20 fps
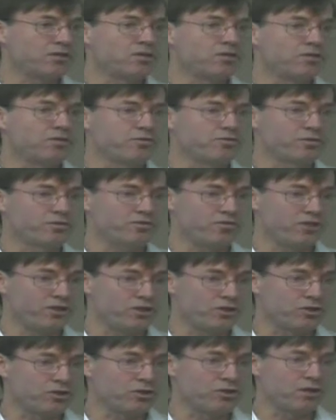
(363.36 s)

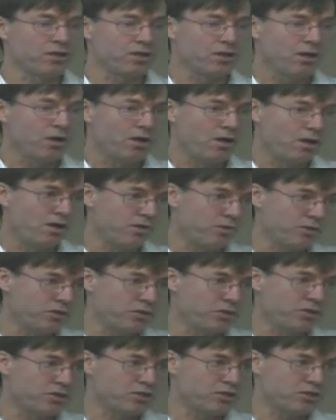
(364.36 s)
self-sufficient with
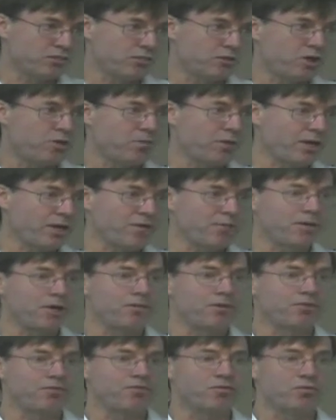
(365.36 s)
just some topping up
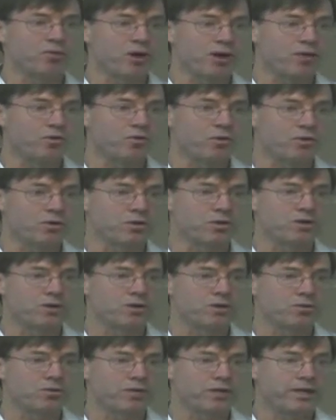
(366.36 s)
coming from rainwater
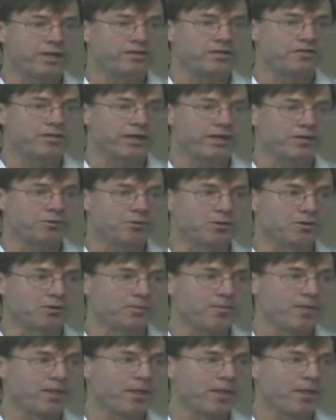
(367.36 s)
when that's available.